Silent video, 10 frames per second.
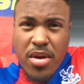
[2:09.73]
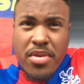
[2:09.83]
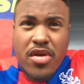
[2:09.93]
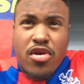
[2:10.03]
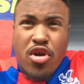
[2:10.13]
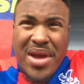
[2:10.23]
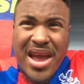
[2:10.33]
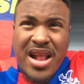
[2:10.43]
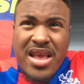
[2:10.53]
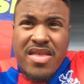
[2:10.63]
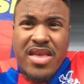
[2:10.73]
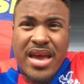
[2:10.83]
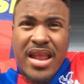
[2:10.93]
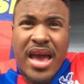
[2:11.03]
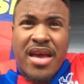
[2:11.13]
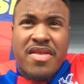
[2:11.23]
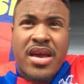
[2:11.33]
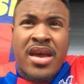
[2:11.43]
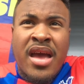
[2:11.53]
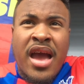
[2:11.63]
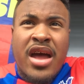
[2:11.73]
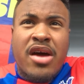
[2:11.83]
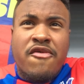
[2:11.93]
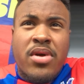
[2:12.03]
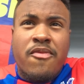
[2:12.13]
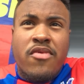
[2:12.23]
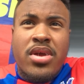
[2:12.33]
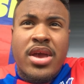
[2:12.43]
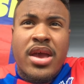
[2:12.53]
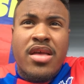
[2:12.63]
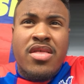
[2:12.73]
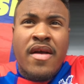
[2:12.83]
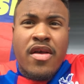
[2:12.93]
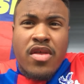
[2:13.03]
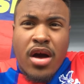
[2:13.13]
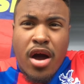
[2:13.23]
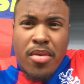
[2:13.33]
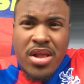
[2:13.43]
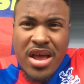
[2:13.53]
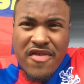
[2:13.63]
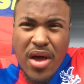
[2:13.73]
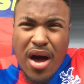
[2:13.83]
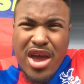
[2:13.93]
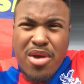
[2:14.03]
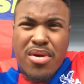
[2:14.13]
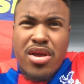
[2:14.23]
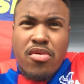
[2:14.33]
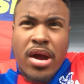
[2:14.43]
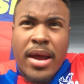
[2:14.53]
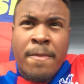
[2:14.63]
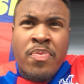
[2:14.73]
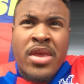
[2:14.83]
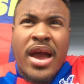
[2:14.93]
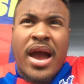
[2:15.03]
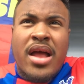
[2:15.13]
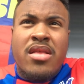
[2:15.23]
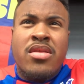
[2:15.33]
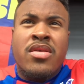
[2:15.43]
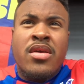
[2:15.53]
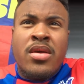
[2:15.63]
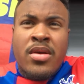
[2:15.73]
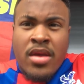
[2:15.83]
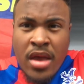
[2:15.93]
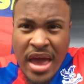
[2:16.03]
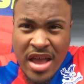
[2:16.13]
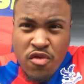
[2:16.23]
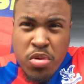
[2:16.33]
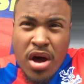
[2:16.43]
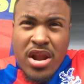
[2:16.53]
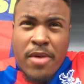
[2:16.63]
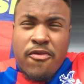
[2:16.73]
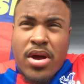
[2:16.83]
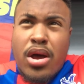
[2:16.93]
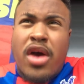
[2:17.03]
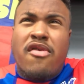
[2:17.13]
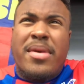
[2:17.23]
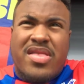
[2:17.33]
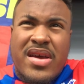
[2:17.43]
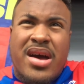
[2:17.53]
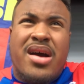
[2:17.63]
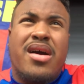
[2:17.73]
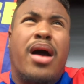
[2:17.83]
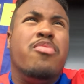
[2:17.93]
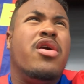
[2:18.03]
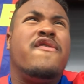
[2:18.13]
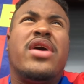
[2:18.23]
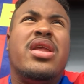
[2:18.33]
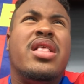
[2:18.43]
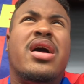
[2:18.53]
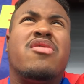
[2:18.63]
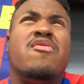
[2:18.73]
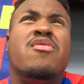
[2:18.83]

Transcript: we've got Dakure, Elise and Eze, and our front three is Zaha on the left, Ayew on the right, and Edward up front over Mateta. I'm not a fan of that at